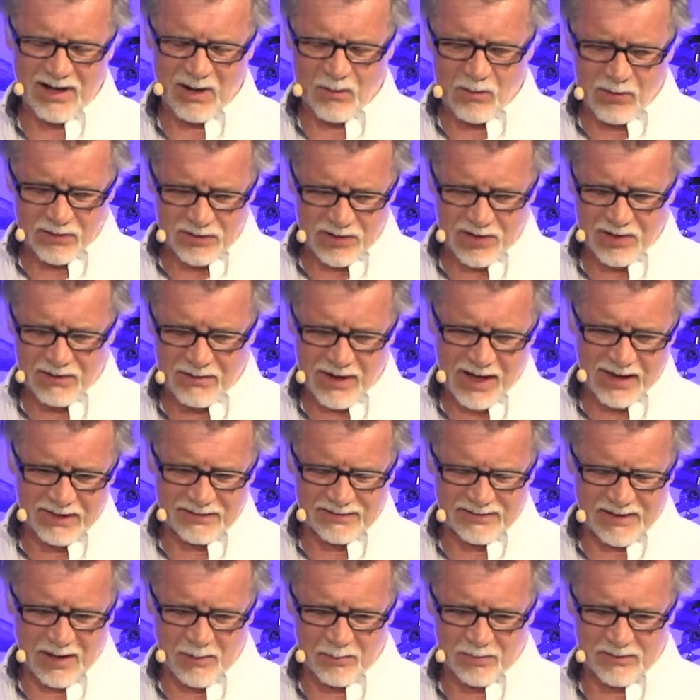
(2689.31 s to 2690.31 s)
I want you to
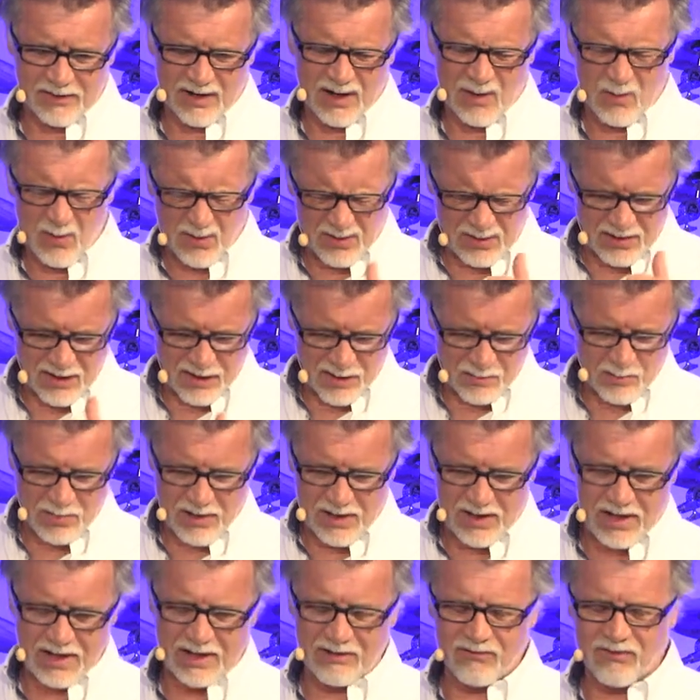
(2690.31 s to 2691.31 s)
accept it. I want you to
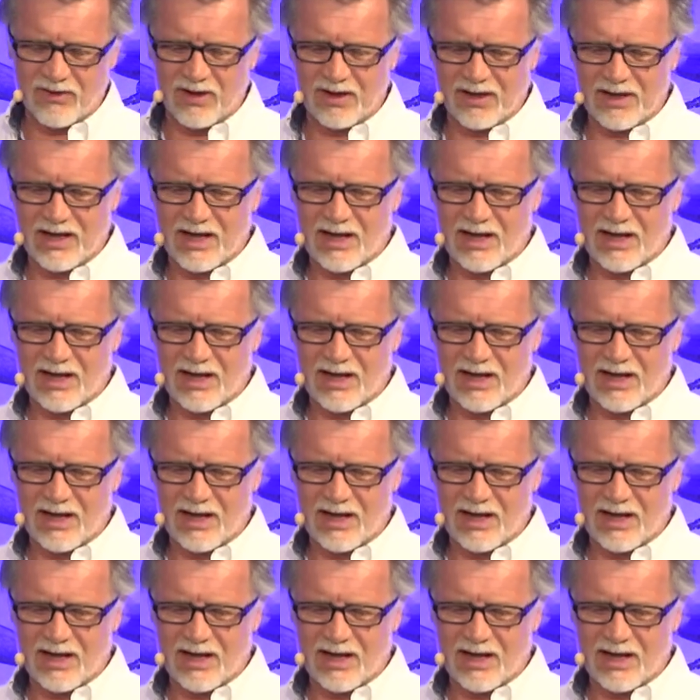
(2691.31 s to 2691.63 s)
believe it.